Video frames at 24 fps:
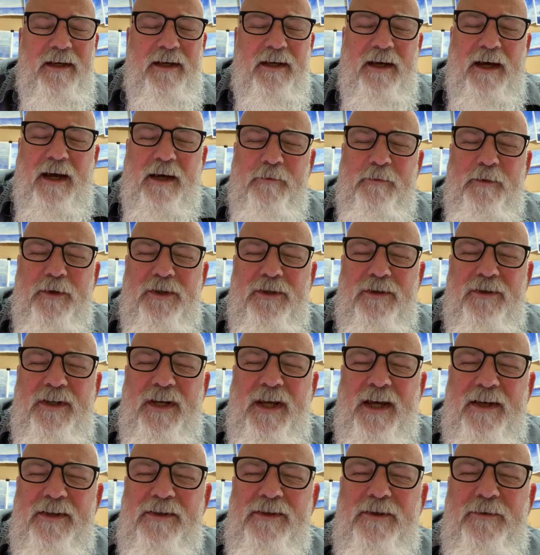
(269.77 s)
God, would you
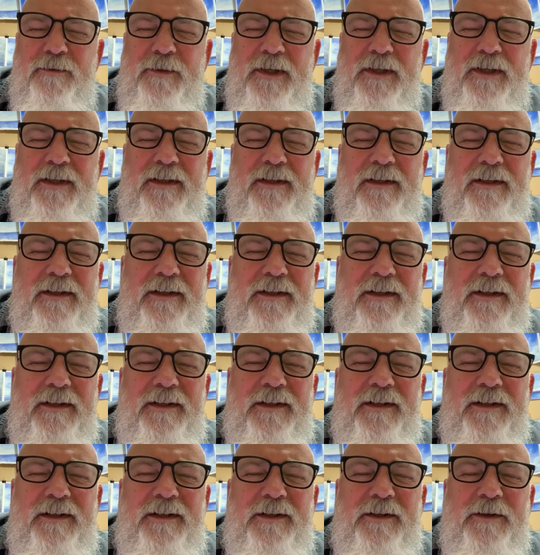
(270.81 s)
test me?
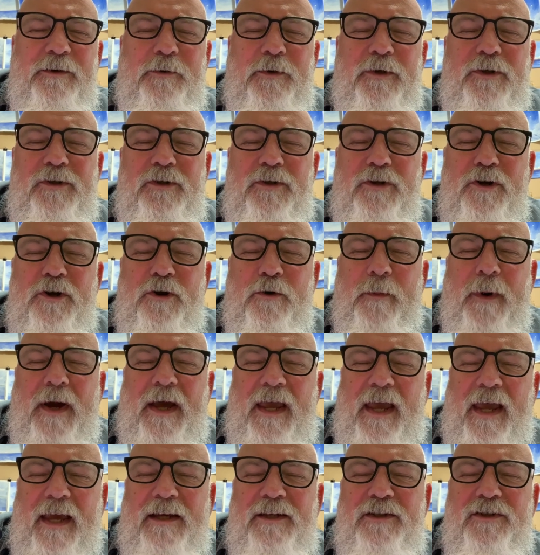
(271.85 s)
Would you know my
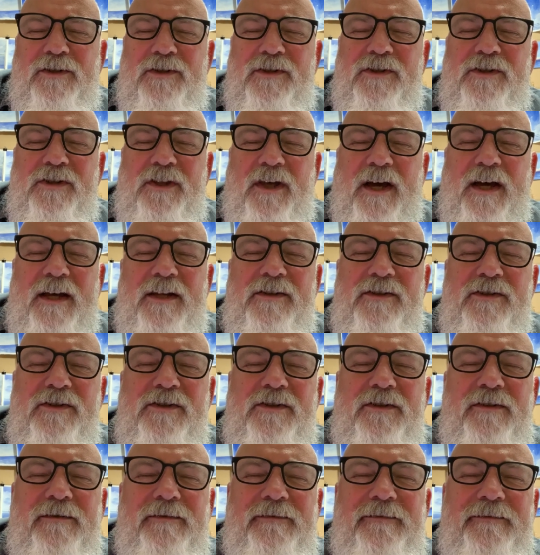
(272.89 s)
anxious
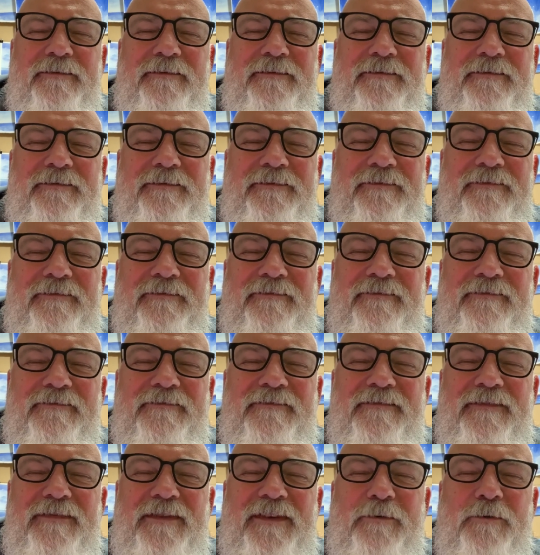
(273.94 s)
thoughts?
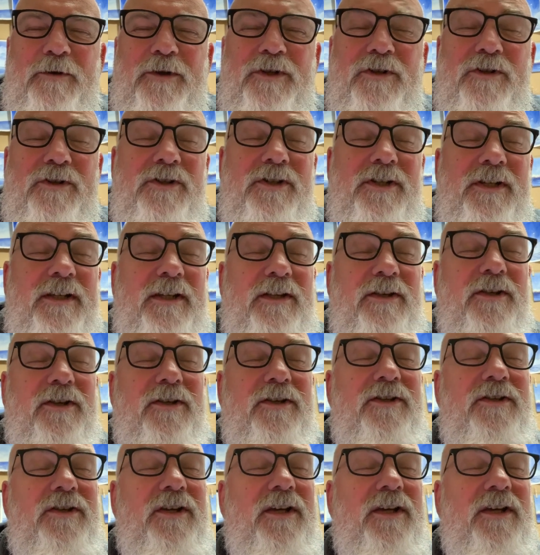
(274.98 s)
Would you see this?